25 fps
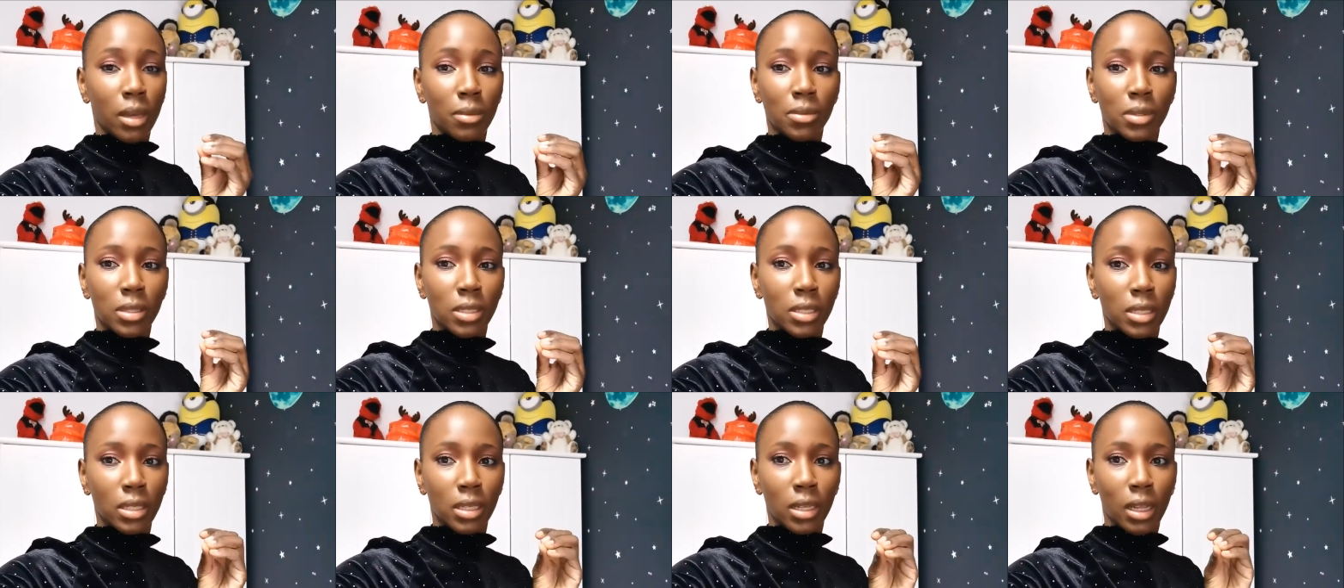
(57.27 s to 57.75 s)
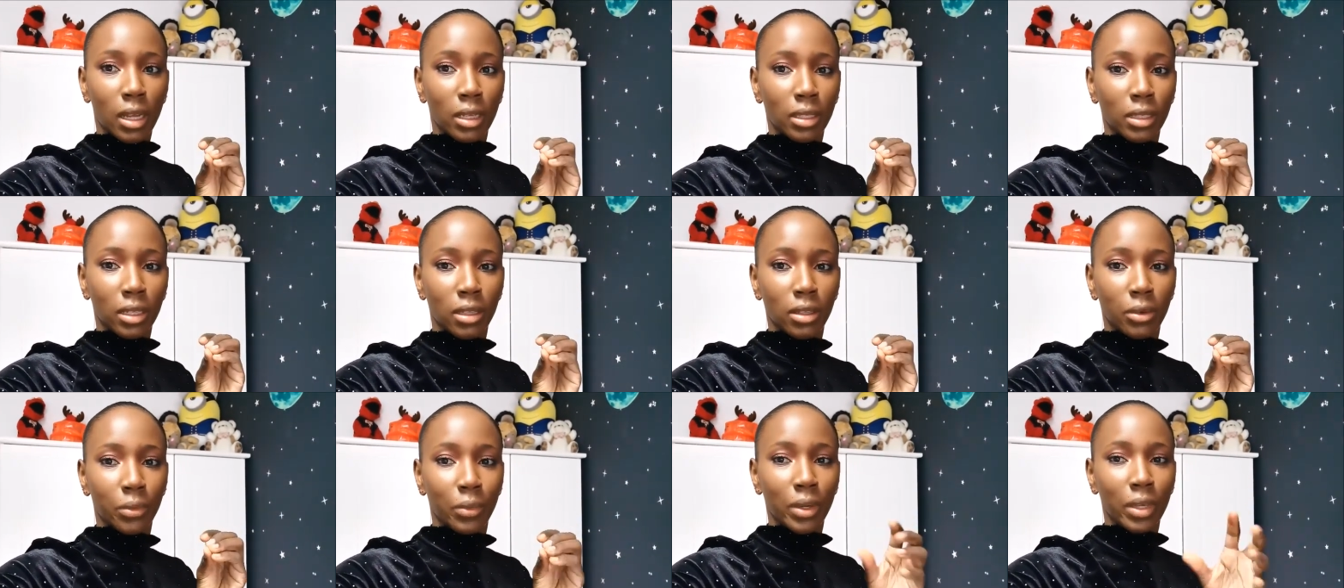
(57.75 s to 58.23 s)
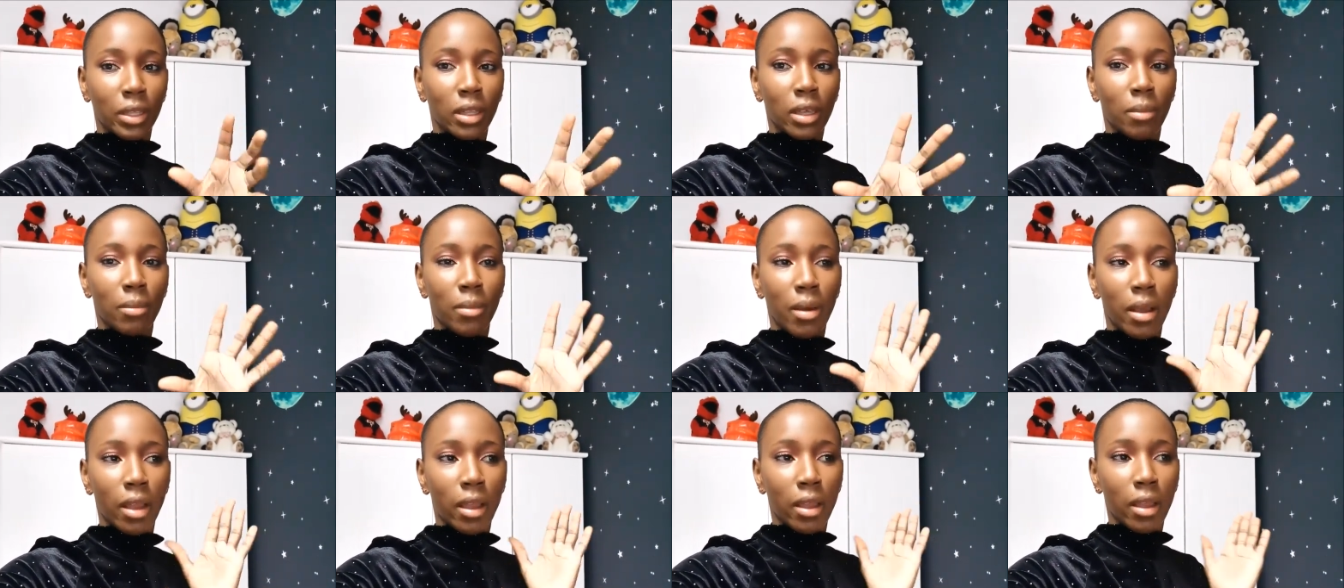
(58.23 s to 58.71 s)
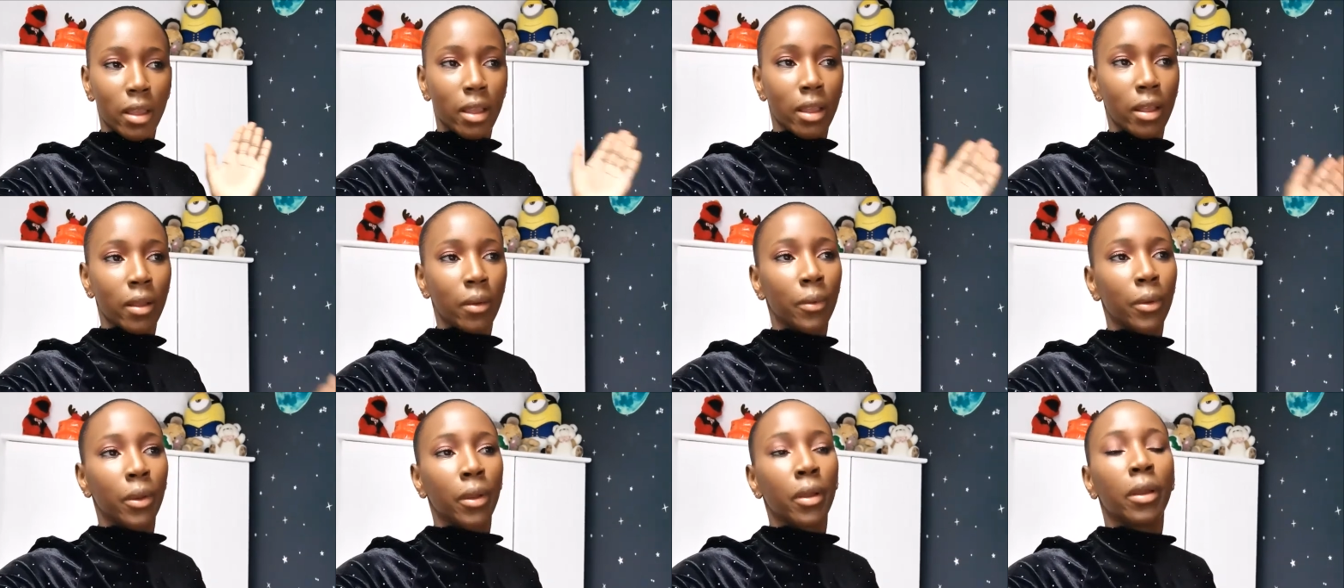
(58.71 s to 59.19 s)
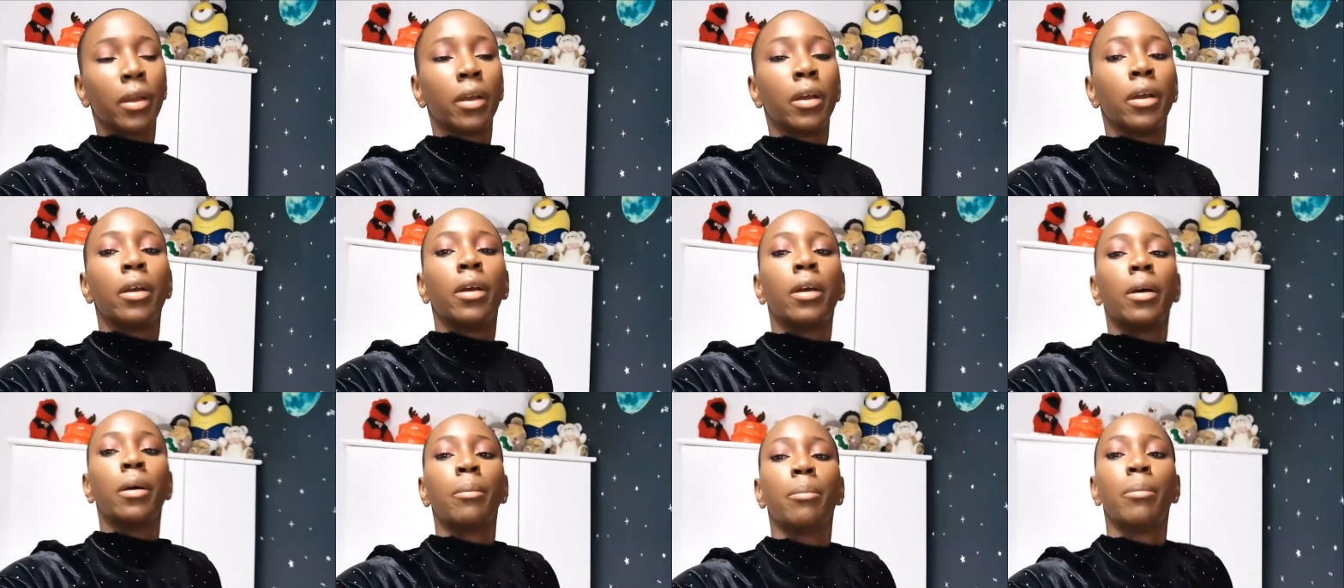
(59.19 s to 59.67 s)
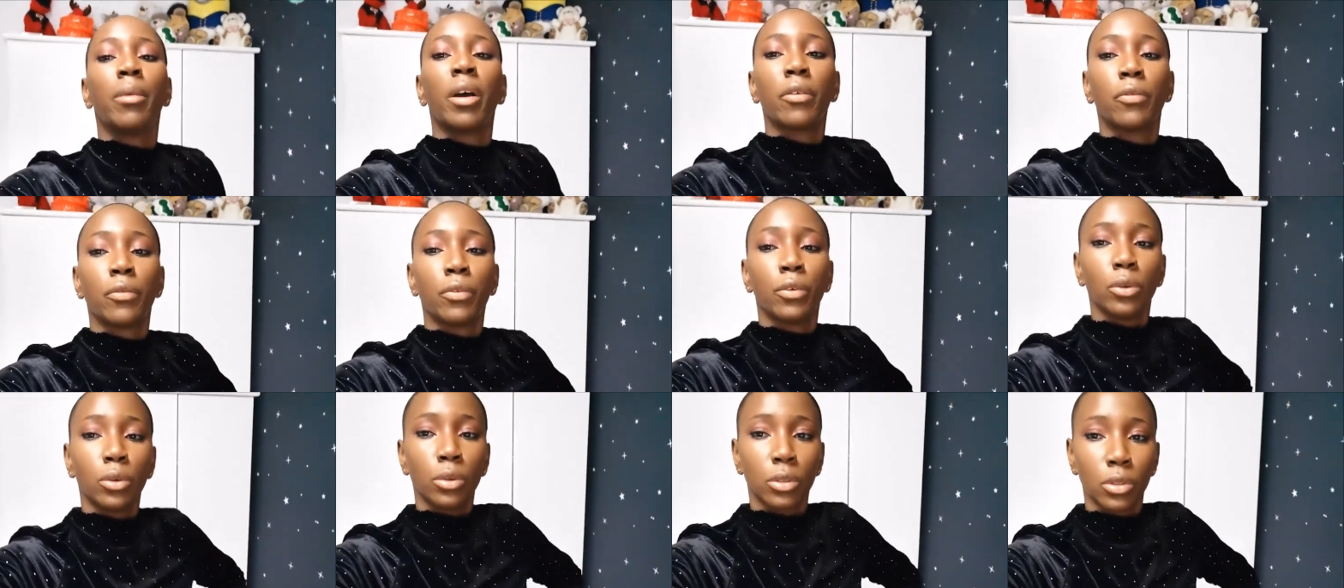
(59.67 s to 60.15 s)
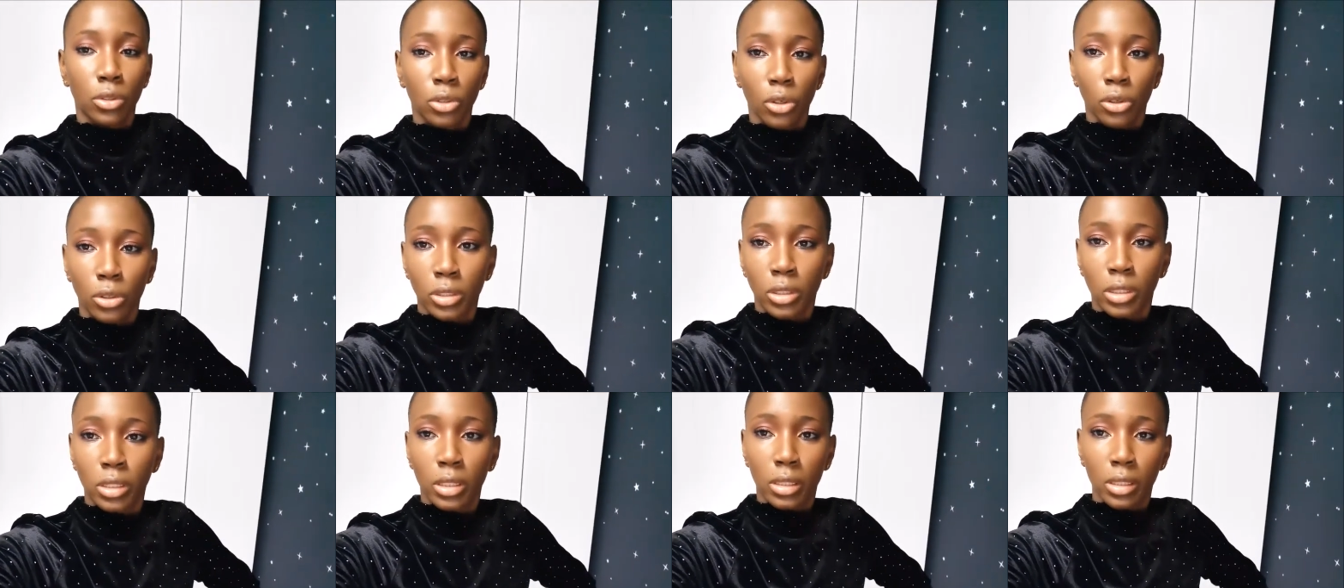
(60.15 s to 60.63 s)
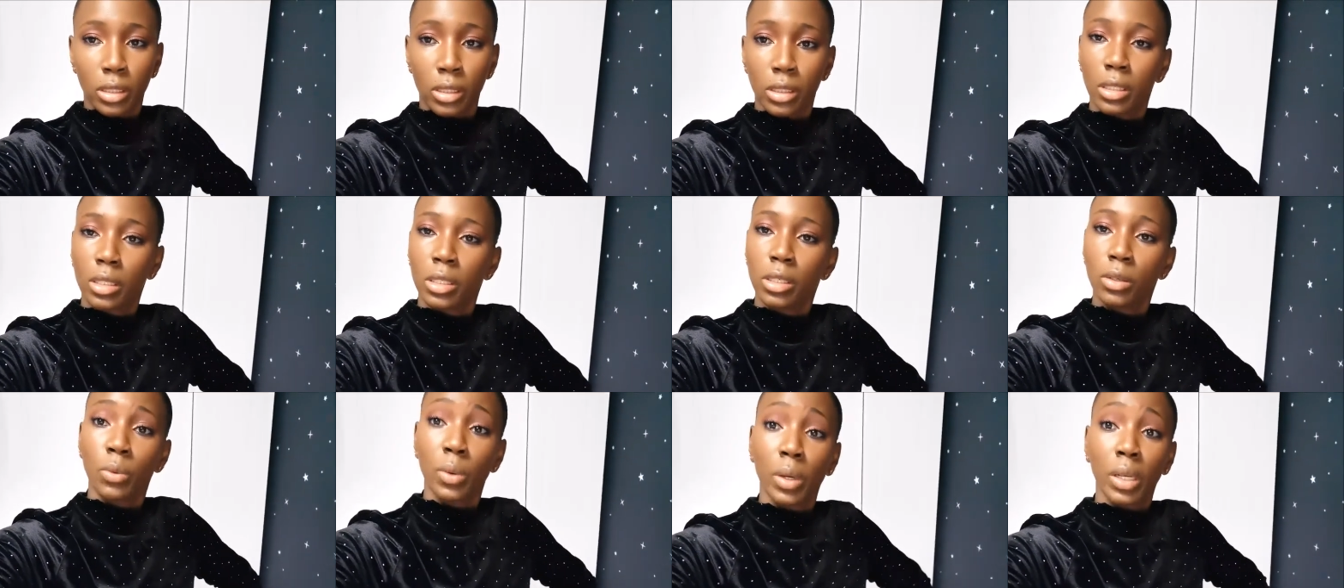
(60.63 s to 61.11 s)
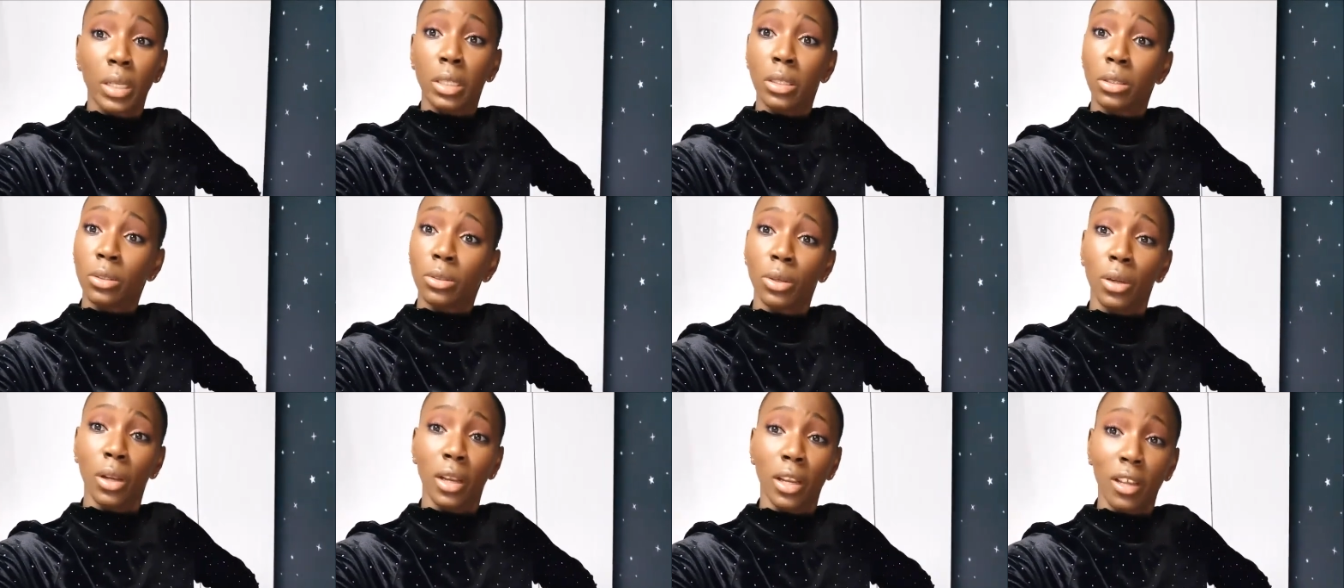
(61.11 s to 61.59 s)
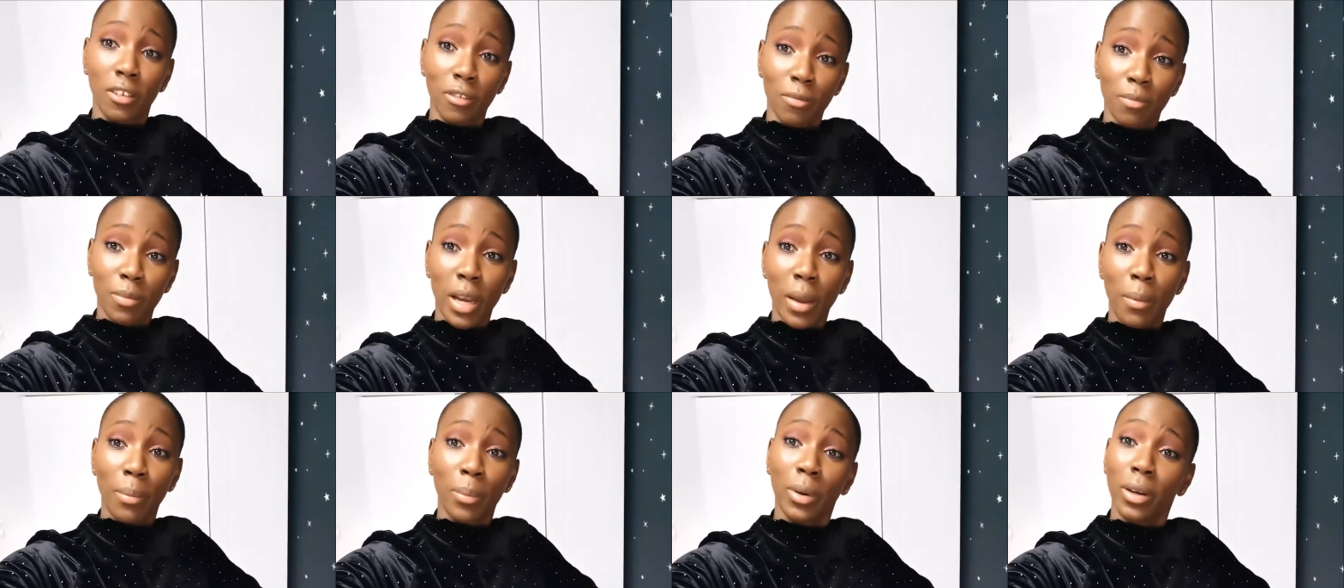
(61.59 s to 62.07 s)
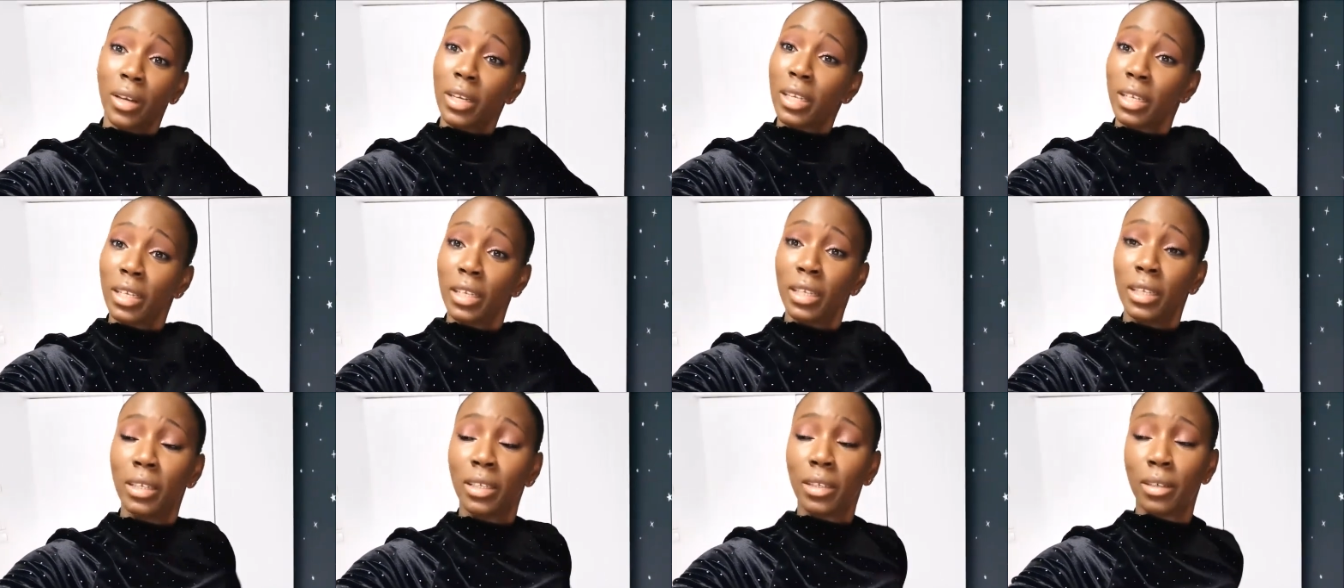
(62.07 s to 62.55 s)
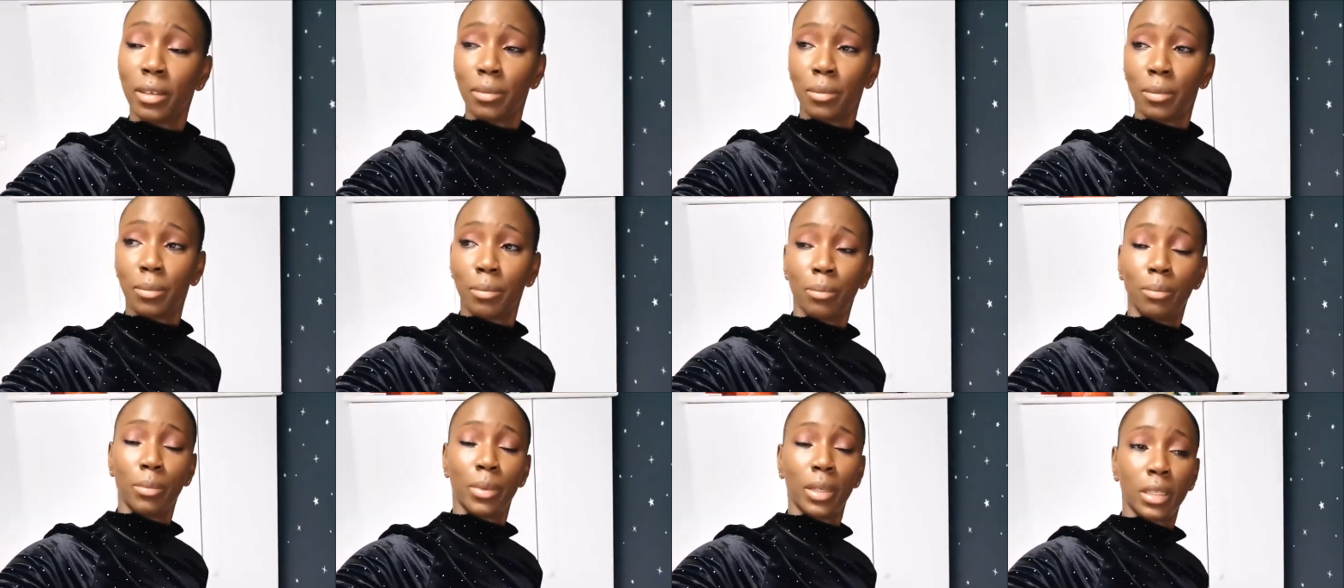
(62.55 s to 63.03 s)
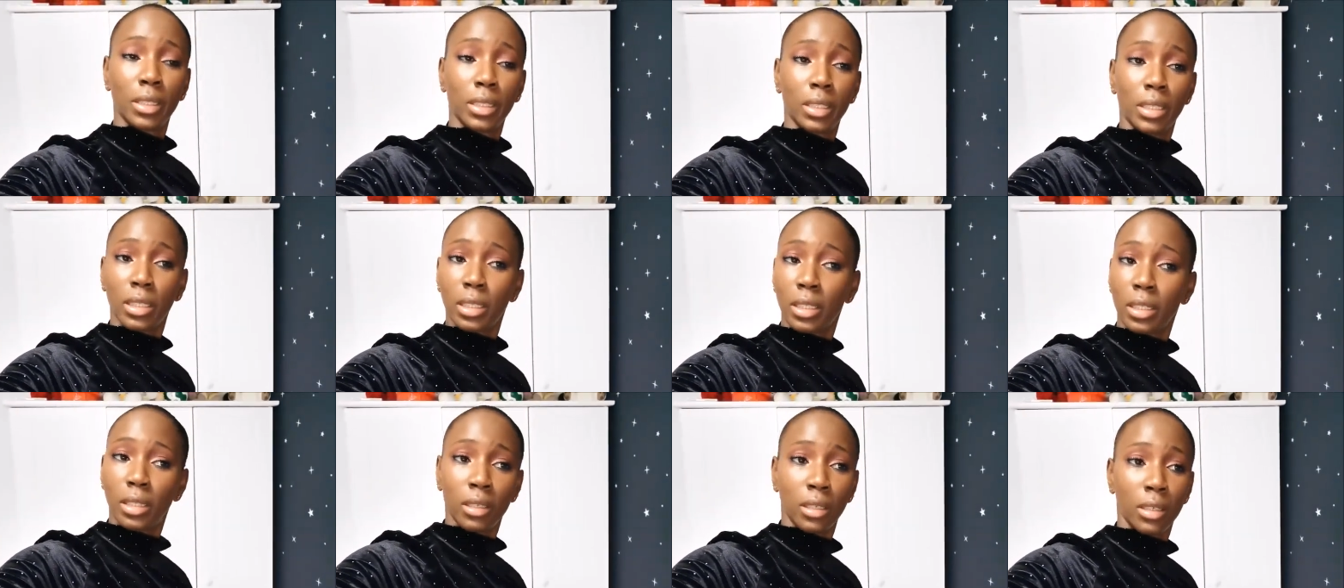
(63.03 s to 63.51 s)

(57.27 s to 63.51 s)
I'm still under the weather. My My flu is not yet ready to leave my body, but